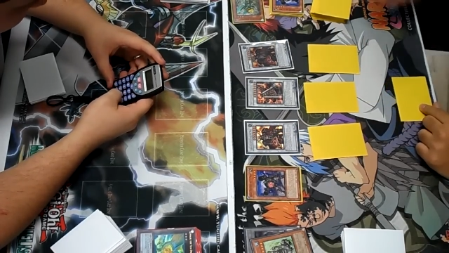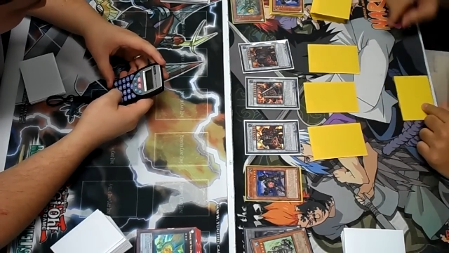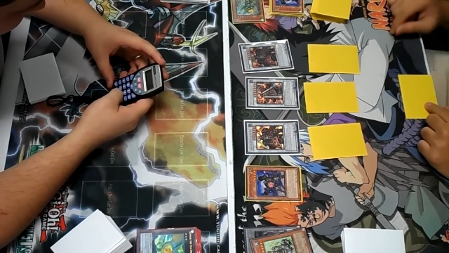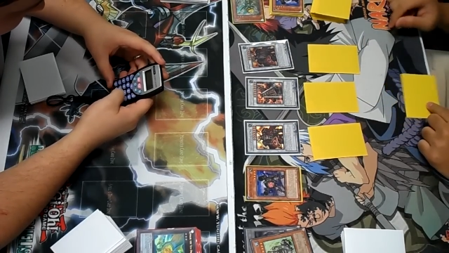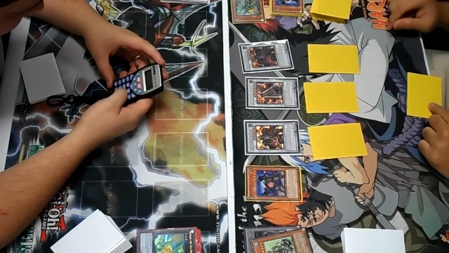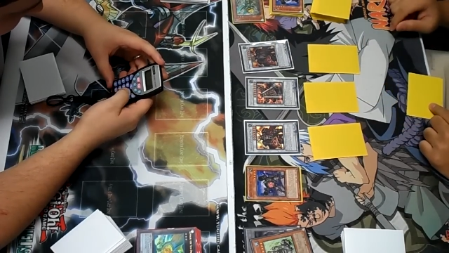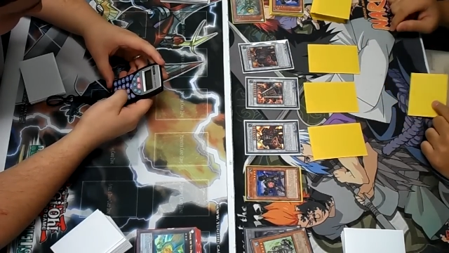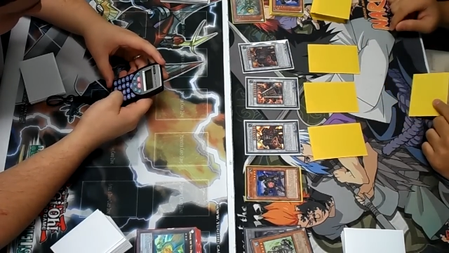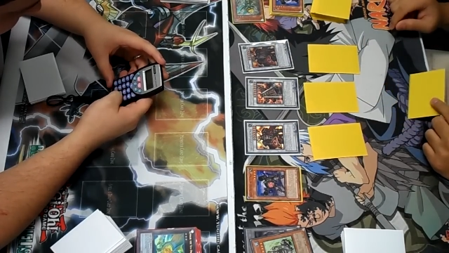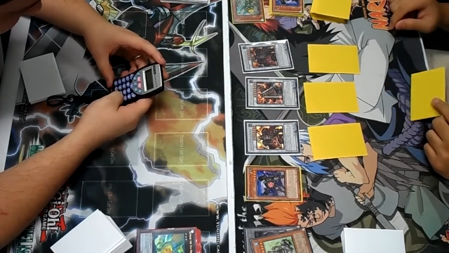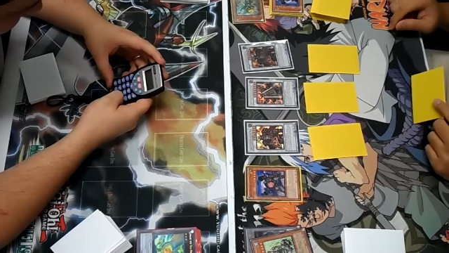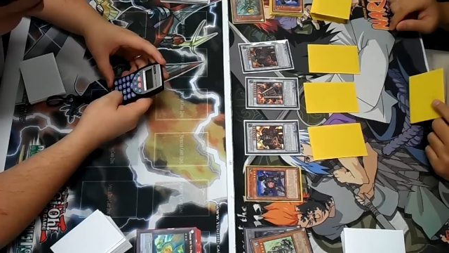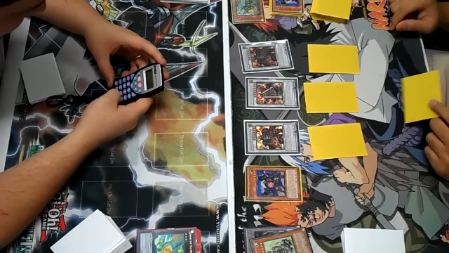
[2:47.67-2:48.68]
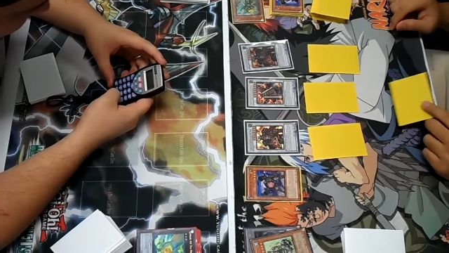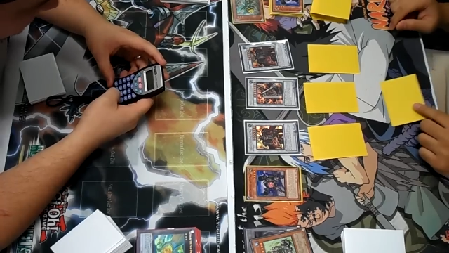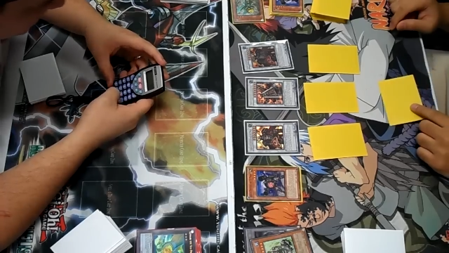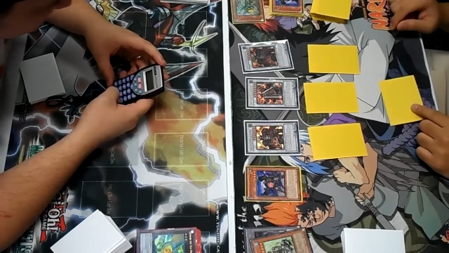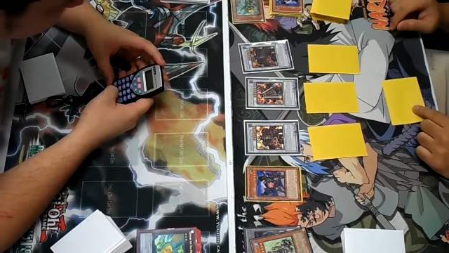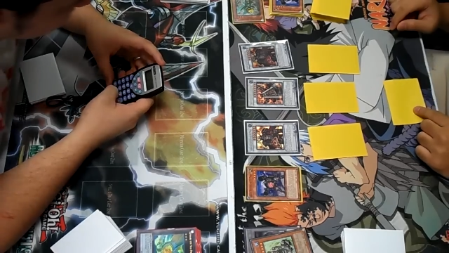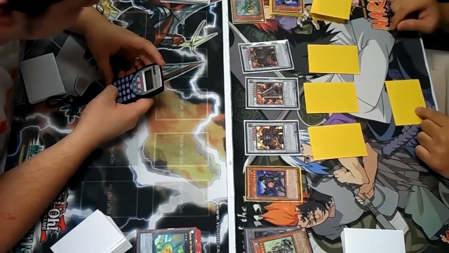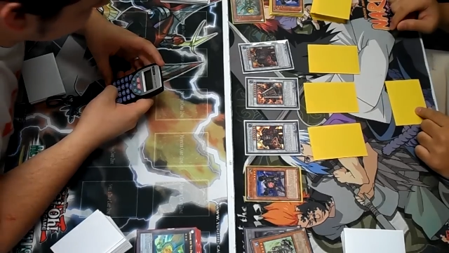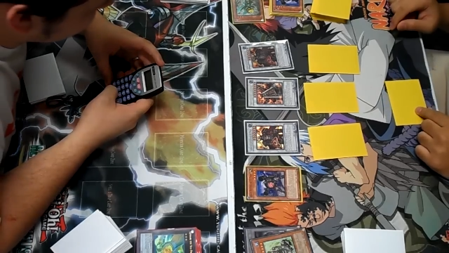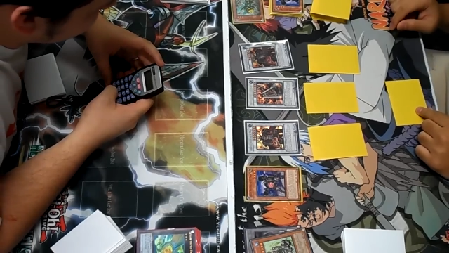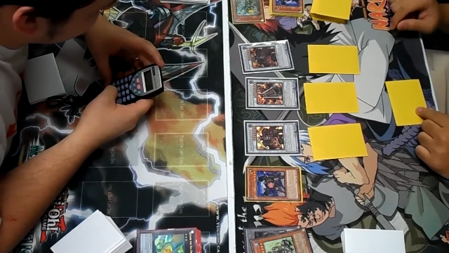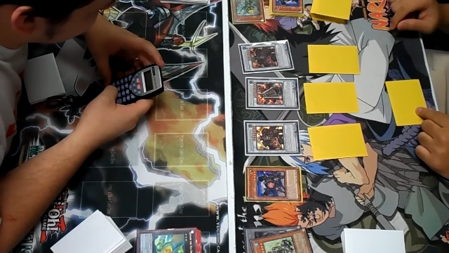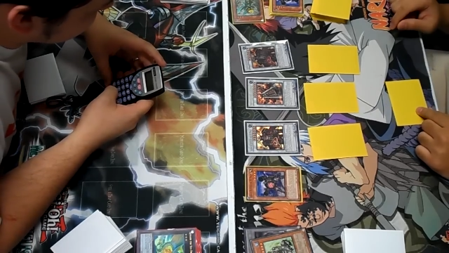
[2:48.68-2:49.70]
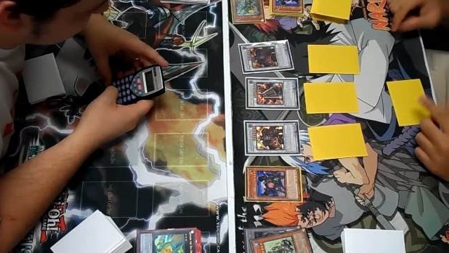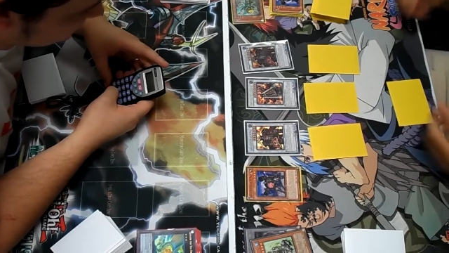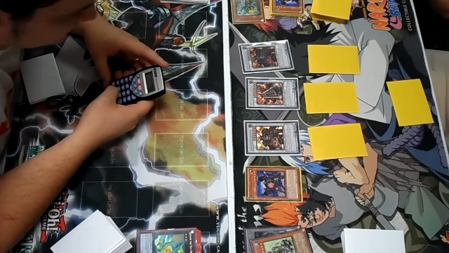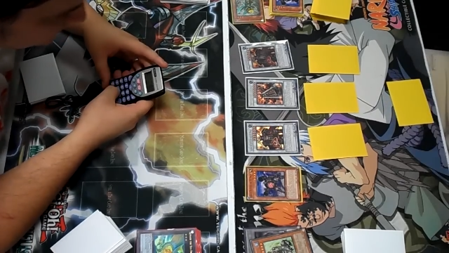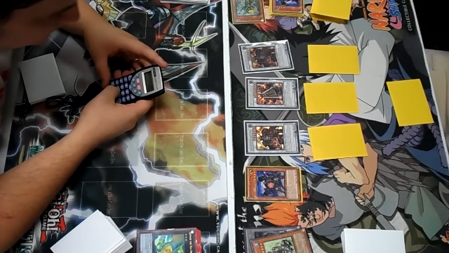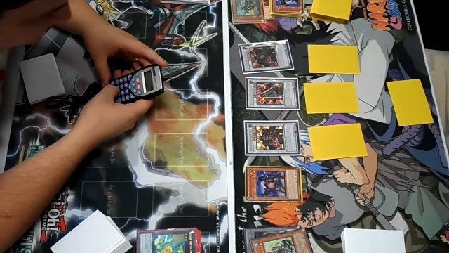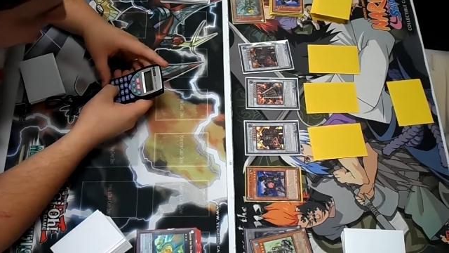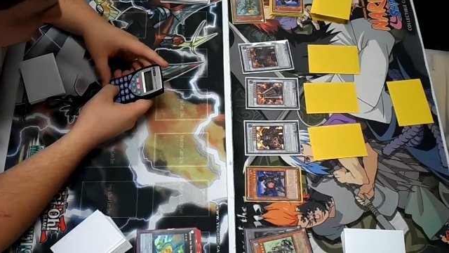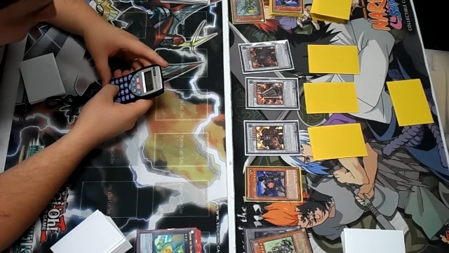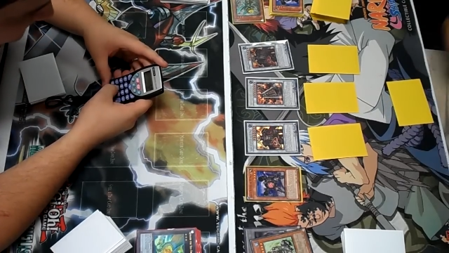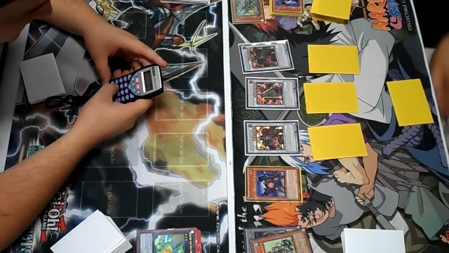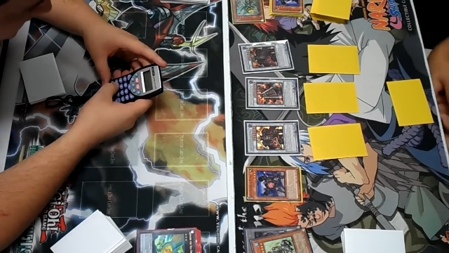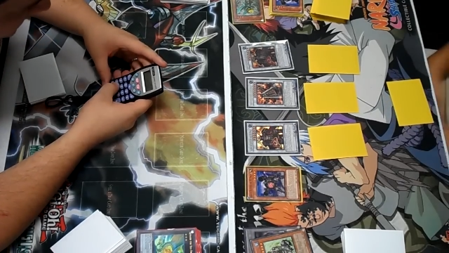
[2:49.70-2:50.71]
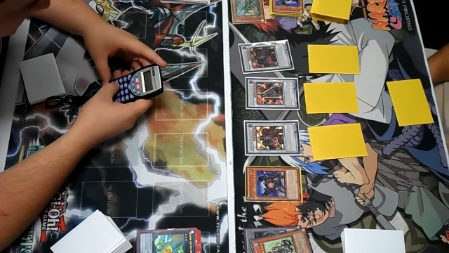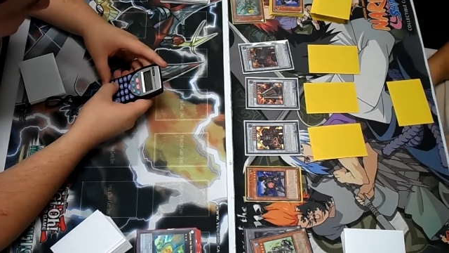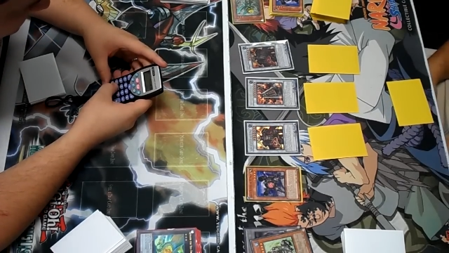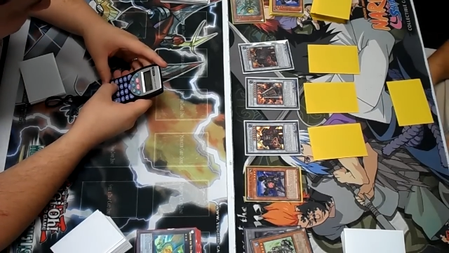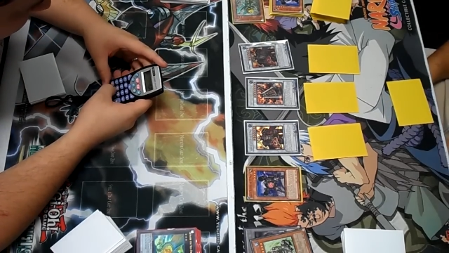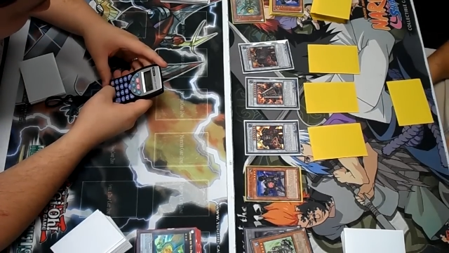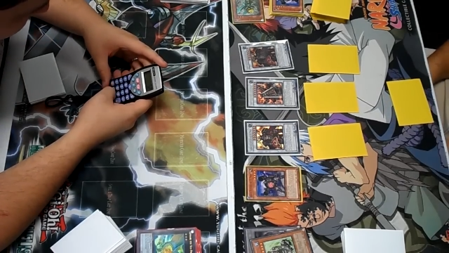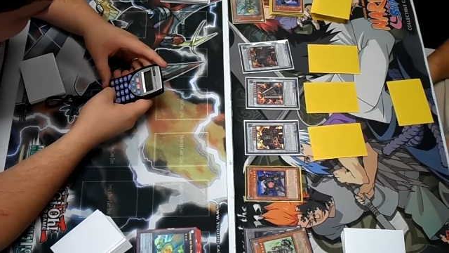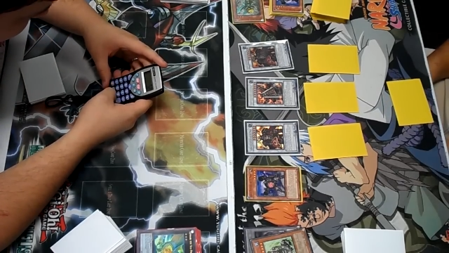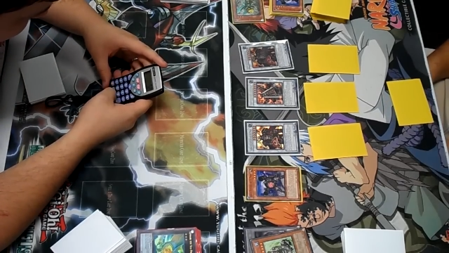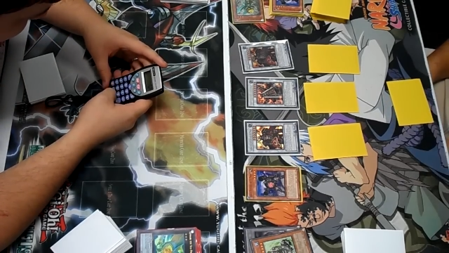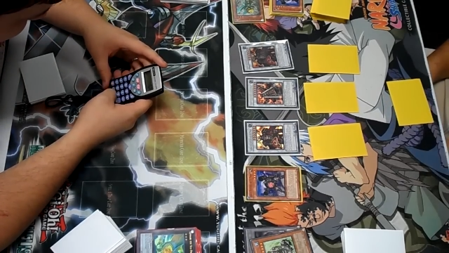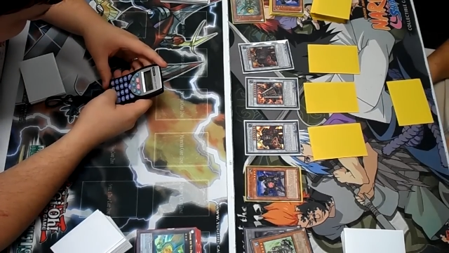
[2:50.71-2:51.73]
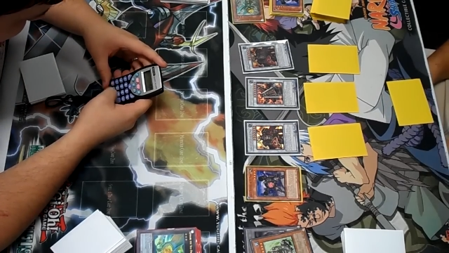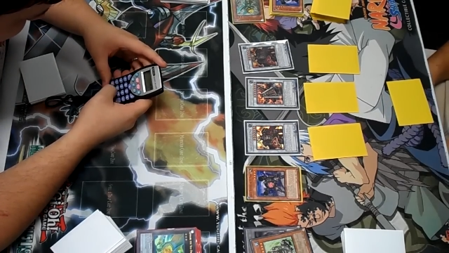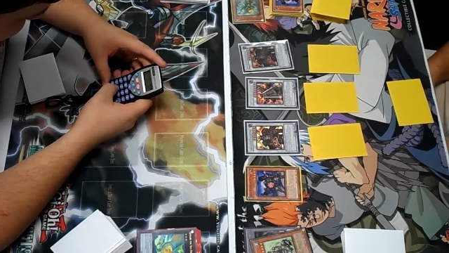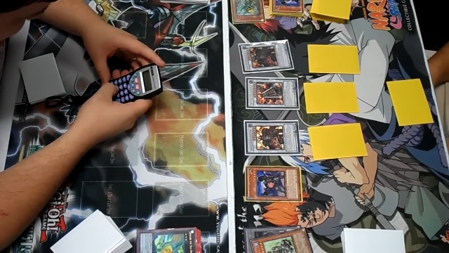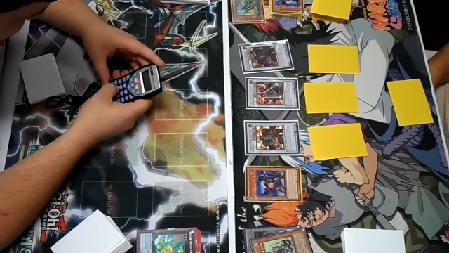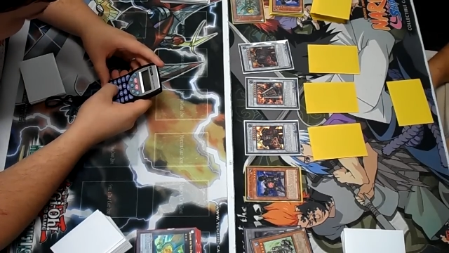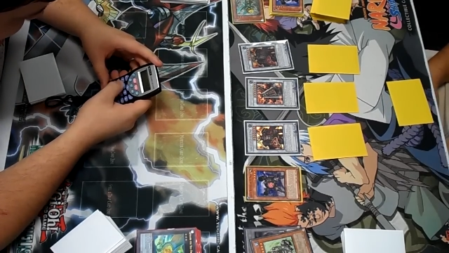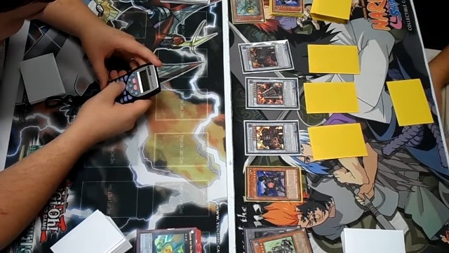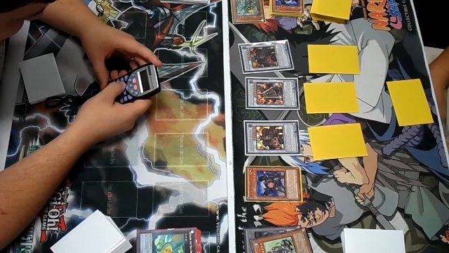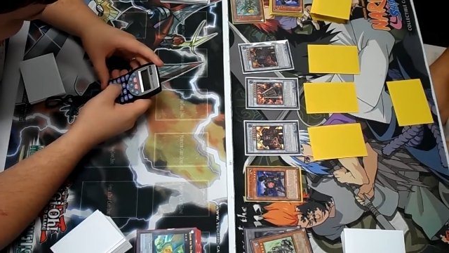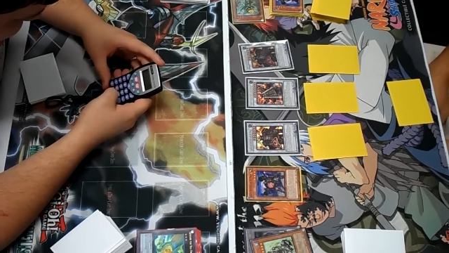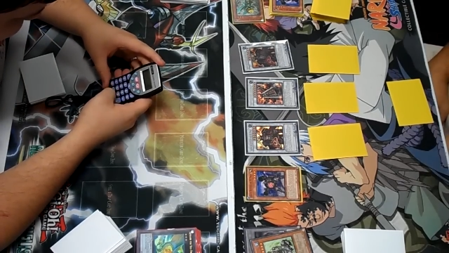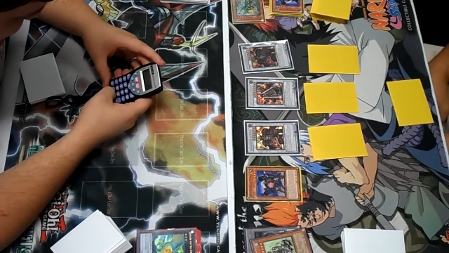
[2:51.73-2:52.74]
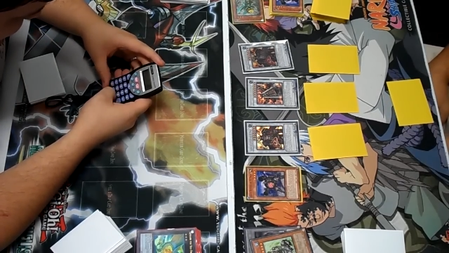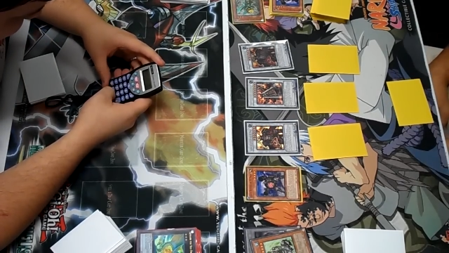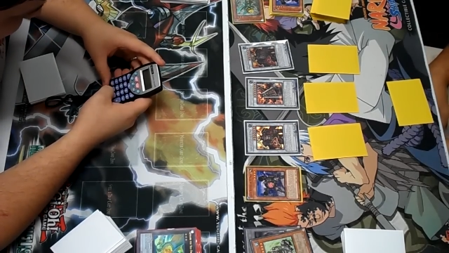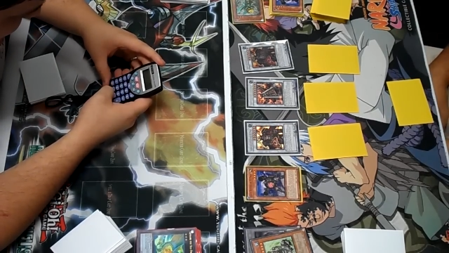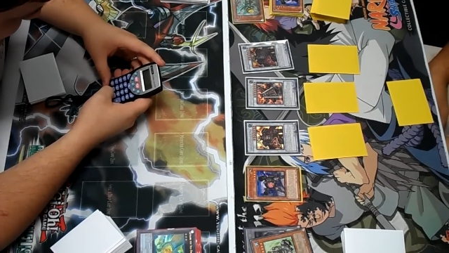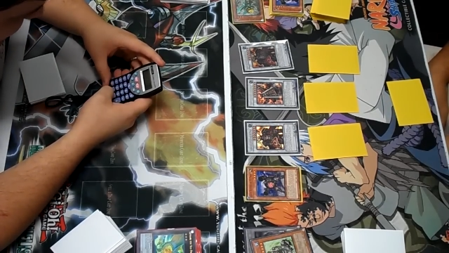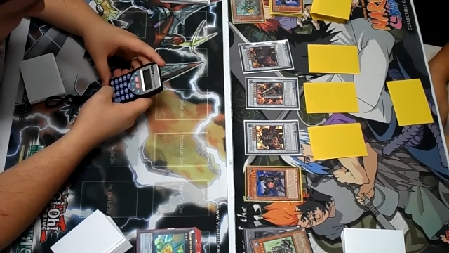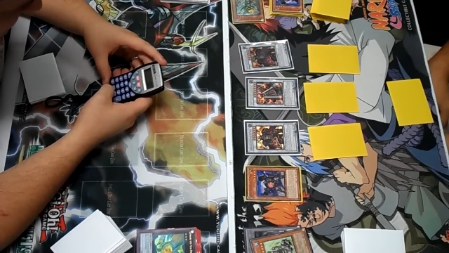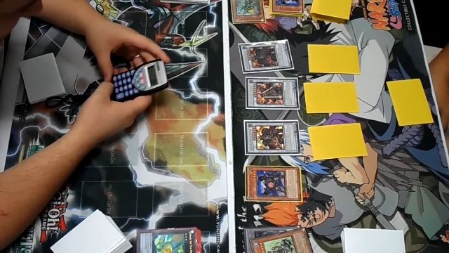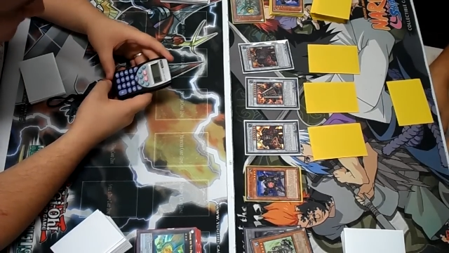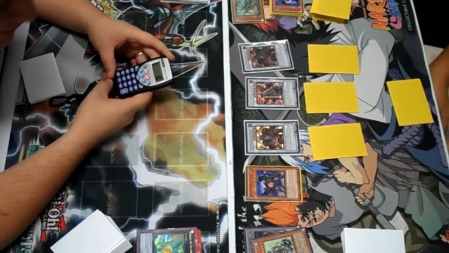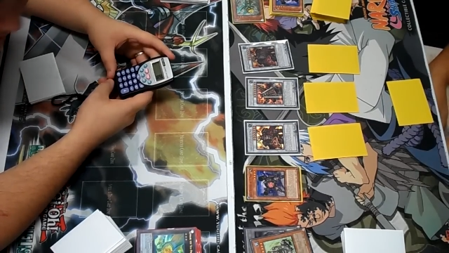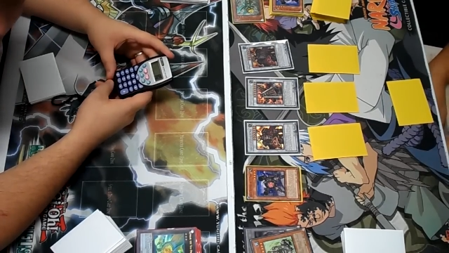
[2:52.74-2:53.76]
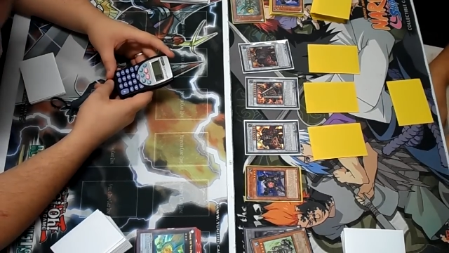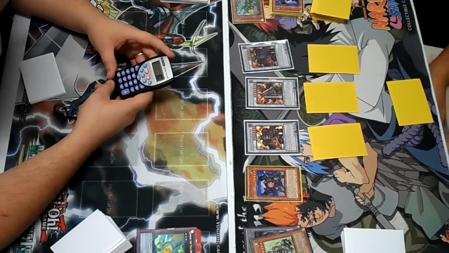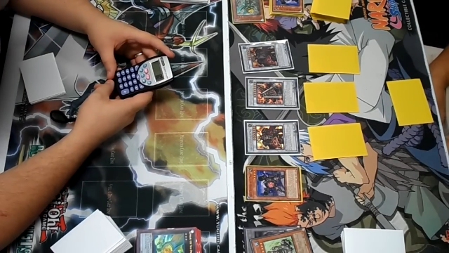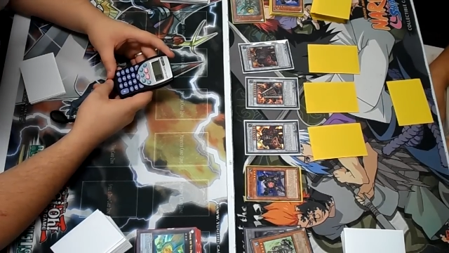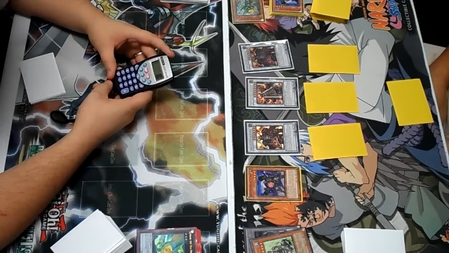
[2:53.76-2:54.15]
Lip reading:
(no speaker visible)